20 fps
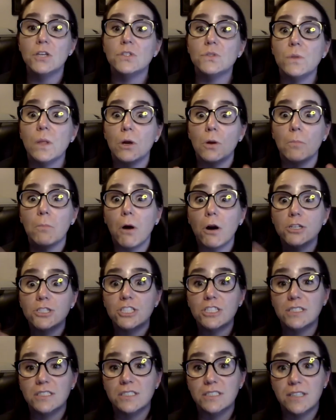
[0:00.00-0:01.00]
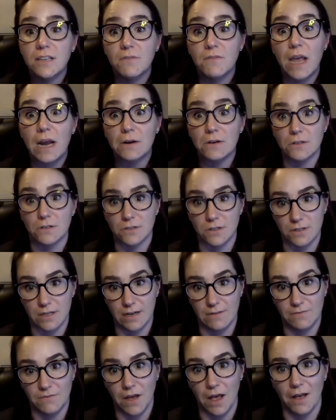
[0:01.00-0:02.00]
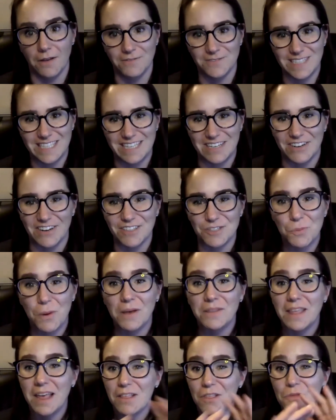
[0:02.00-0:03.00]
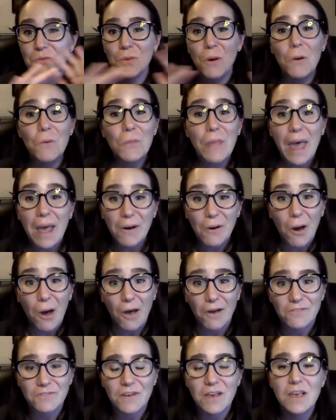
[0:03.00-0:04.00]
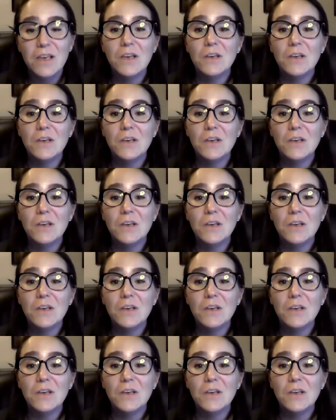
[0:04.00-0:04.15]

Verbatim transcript: So there are margins of error involved here as well that throw that off.